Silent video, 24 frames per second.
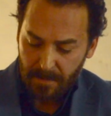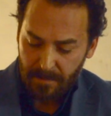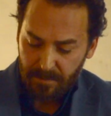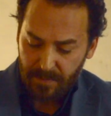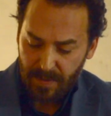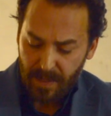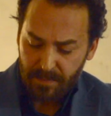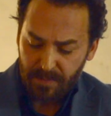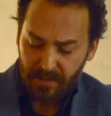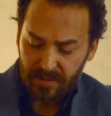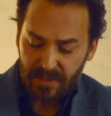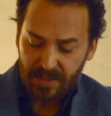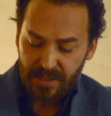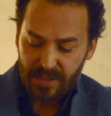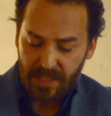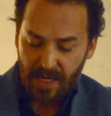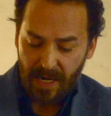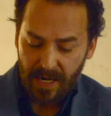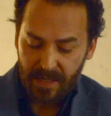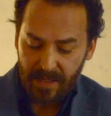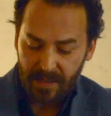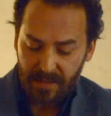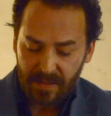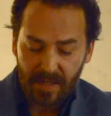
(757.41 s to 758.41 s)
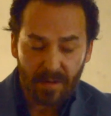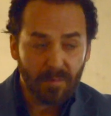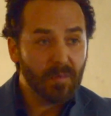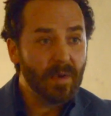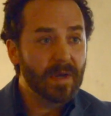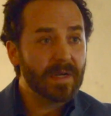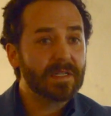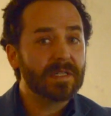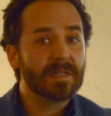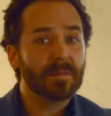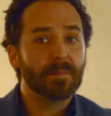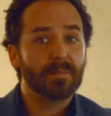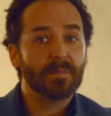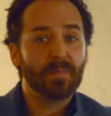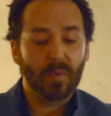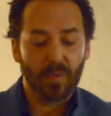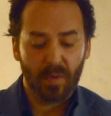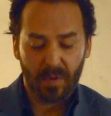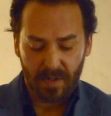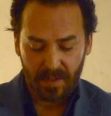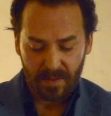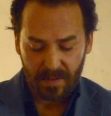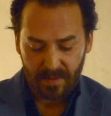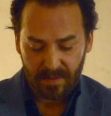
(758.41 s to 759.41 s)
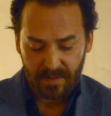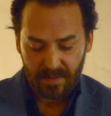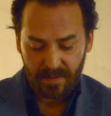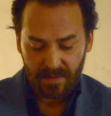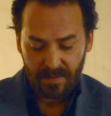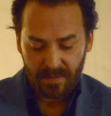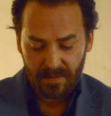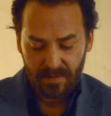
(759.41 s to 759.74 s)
People decided that what is important